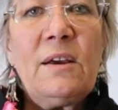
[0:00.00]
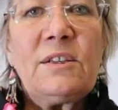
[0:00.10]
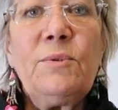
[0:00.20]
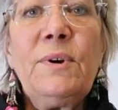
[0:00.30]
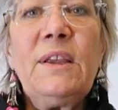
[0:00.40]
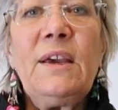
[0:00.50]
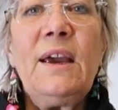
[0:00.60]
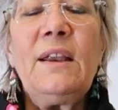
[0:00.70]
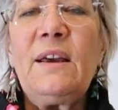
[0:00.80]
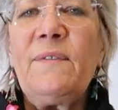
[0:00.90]
So in the
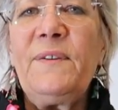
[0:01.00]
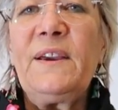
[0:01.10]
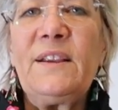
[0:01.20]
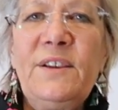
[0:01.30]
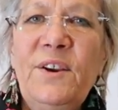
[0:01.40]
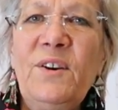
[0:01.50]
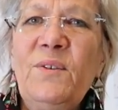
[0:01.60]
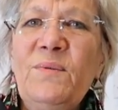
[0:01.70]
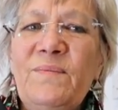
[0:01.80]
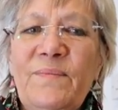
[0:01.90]
end I figured, you
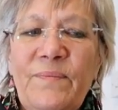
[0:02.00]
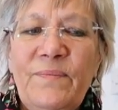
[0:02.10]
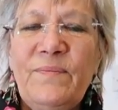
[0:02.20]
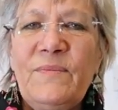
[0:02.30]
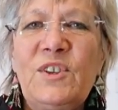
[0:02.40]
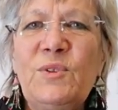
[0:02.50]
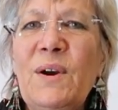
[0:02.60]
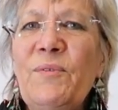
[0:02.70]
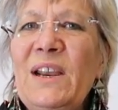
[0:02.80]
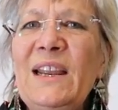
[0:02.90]
know, do
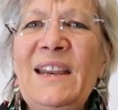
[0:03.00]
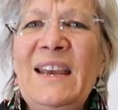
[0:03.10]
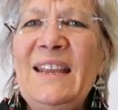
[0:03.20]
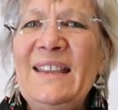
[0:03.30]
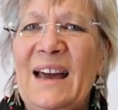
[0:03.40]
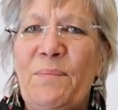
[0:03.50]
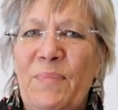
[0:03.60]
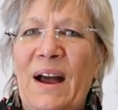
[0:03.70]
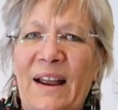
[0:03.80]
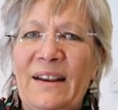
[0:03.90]
I really need
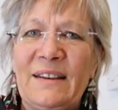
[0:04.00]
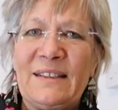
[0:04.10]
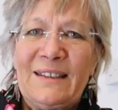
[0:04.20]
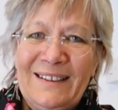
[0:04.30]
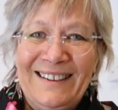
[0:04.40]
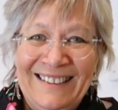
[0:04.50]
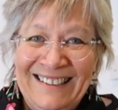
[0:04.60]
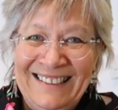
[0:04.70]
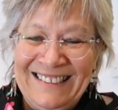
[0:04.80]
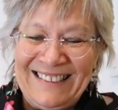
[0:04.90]
that band?
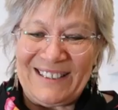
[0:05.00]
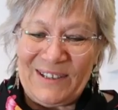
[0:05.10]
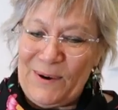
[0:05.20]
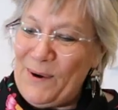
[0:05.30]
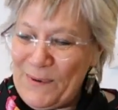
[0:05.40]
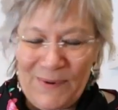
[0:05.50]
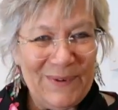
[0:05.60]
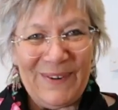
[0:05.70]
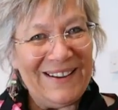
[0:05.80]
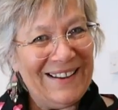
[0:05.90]
So
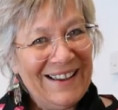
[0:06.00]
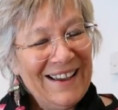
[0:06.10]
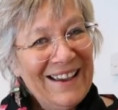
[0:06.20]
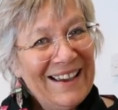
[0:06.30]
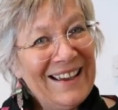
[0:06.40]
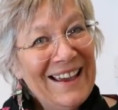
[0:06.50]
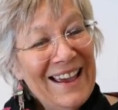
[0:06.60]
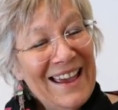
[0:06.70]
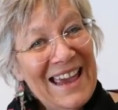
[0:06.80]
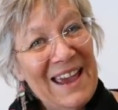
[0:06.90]

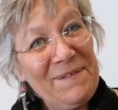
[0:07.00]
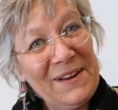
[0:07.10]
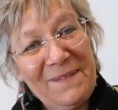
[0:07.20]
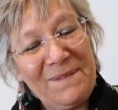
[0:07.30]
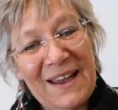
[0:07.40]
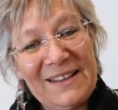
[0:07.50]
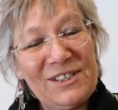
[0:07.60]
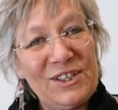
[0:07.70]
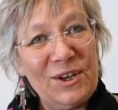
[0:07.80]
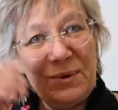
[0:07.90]
if it
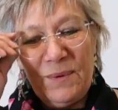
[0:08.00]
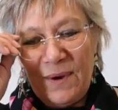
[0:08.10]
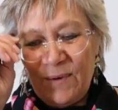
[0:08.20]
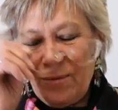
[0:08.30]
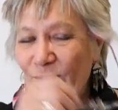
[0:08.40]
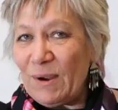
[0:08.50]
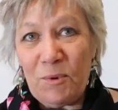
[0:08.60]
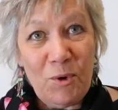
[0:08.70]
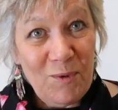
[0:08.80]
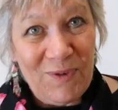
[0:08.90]
offends you,
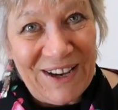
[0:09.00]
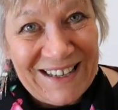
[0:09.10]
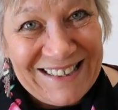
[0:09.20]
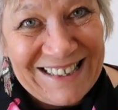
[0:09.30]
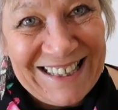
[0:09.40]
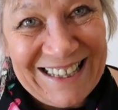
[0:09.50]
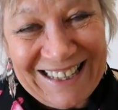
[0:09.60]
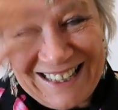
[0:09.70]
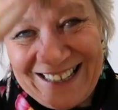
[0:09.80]
remove it.